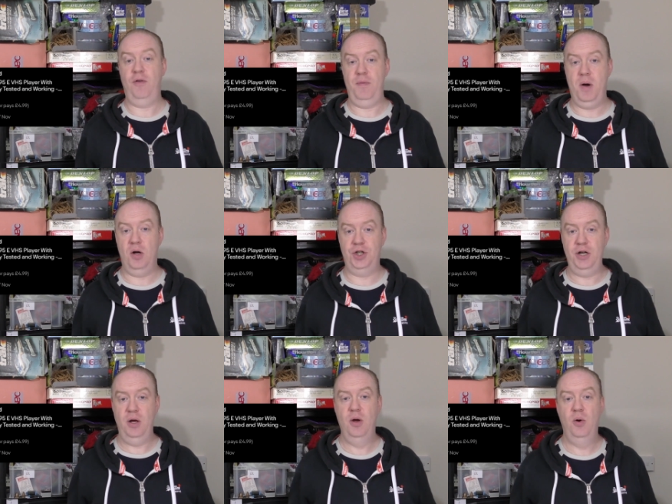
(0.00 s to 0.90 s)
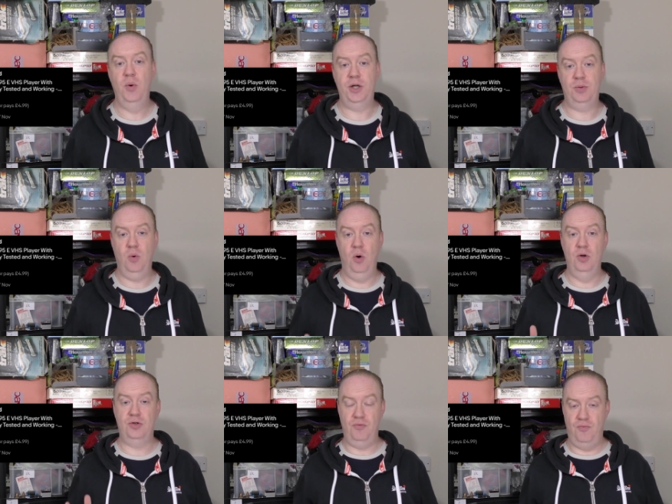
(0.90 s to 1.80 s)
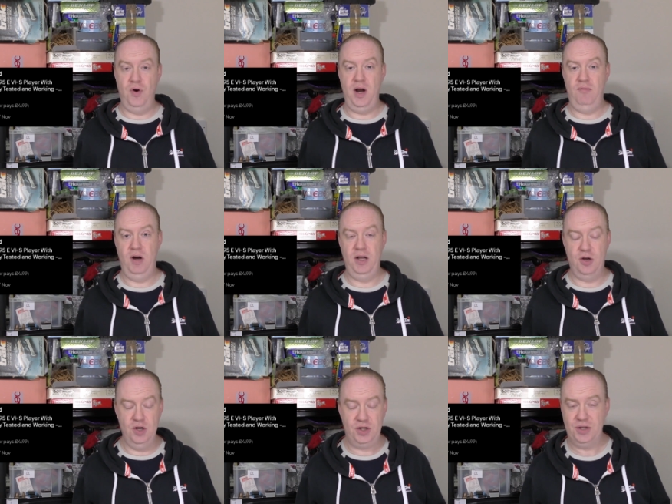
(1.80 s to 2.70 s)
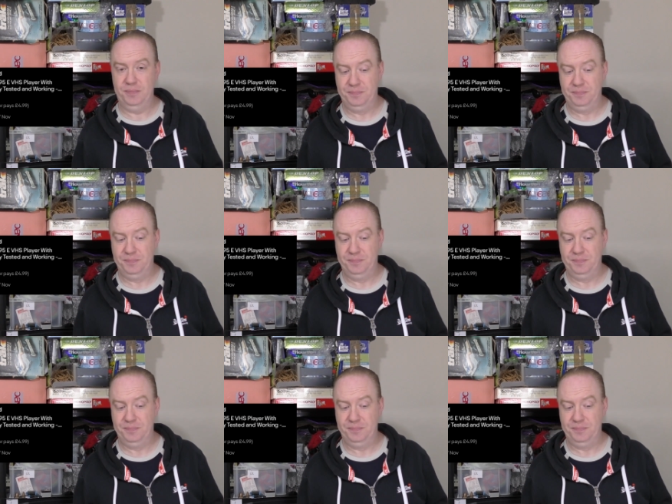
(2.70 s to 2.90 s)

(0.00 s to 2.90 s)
profit margin, which was really good.